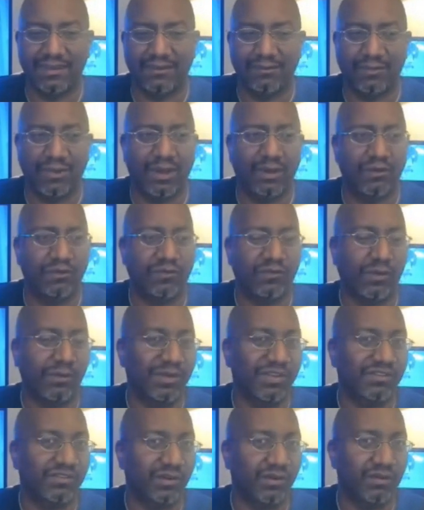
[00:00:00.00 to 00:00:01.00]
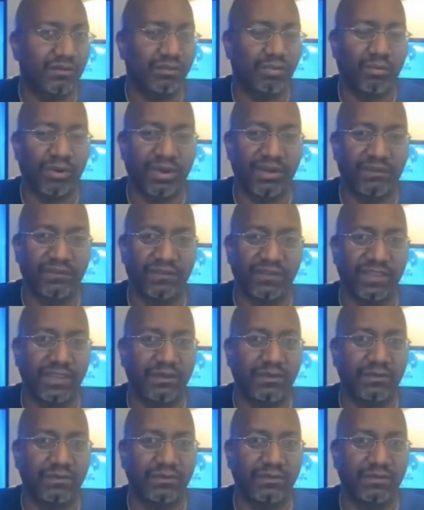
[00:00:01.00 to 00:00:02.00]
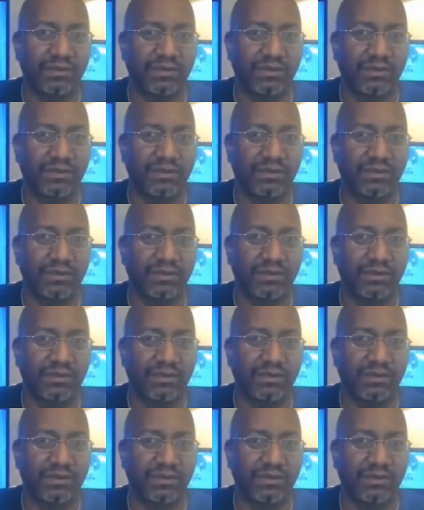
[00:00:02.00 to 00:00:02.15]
"Well, from a certain point of view."